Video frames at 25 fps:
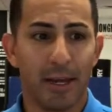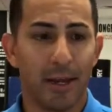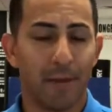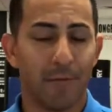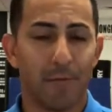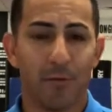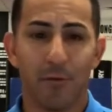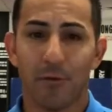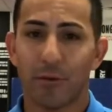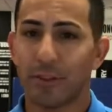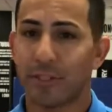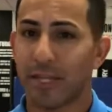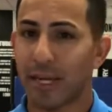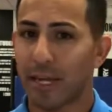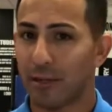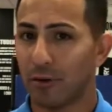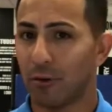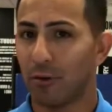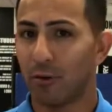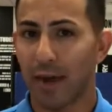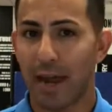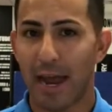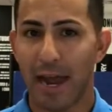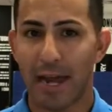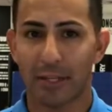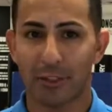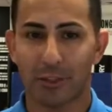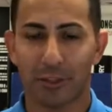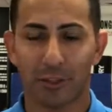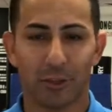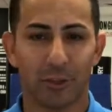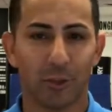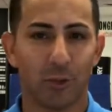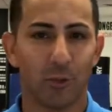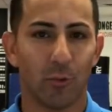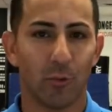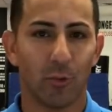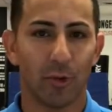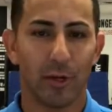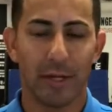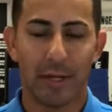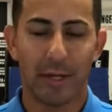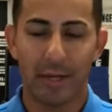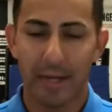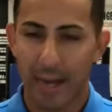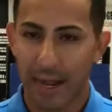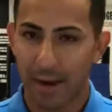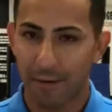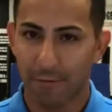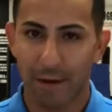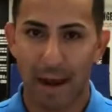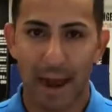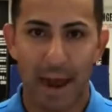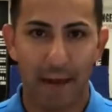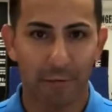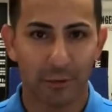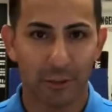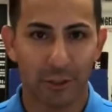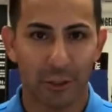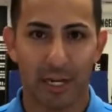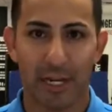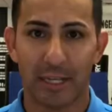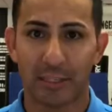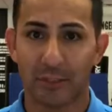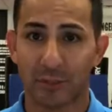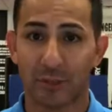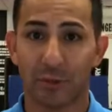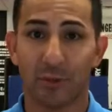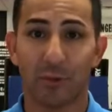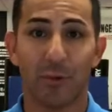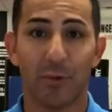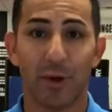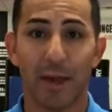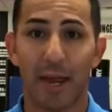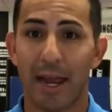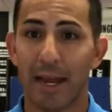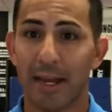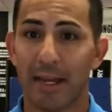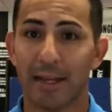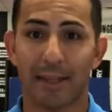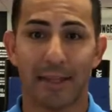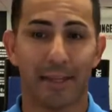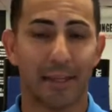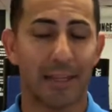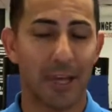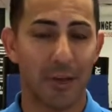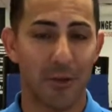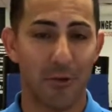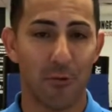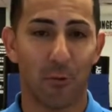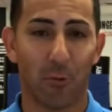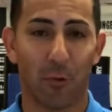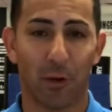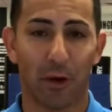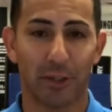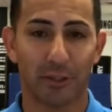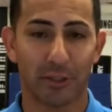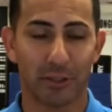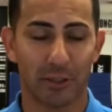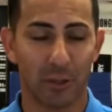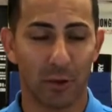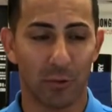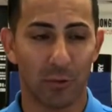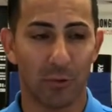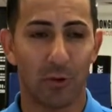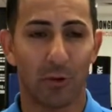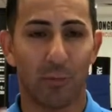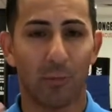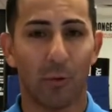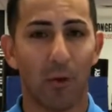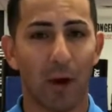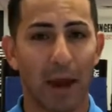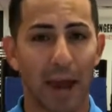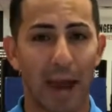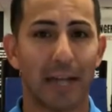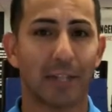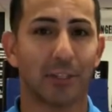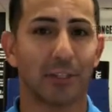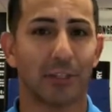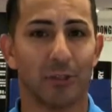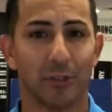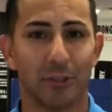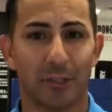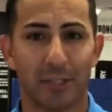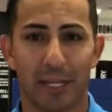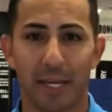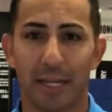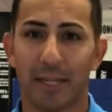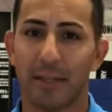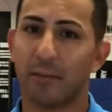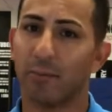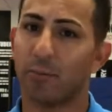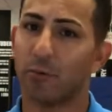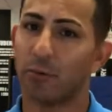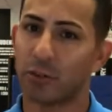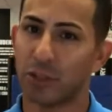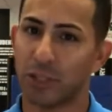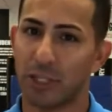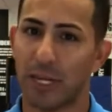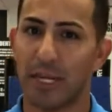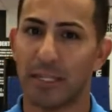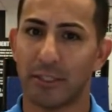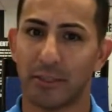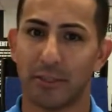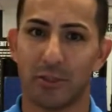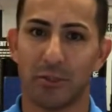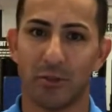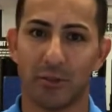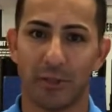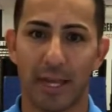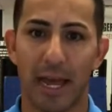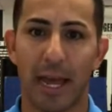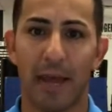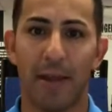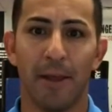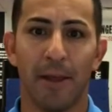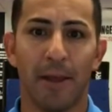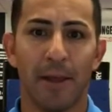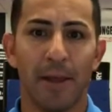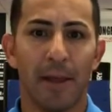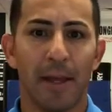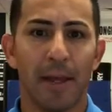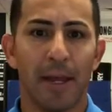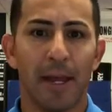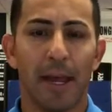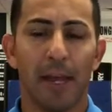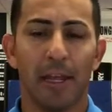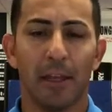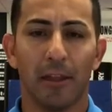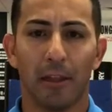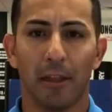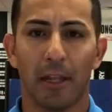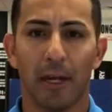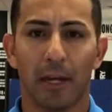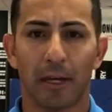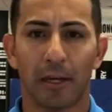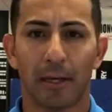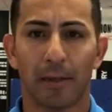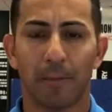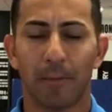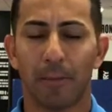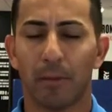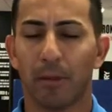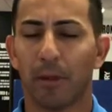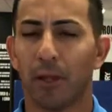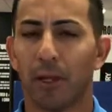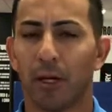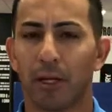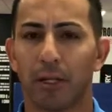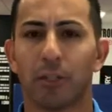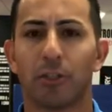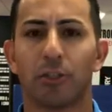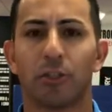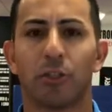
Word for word: if you take no actions, you will never have a chance to do anything that you want. So the more action you take, the more chance you'll get. And luck, luck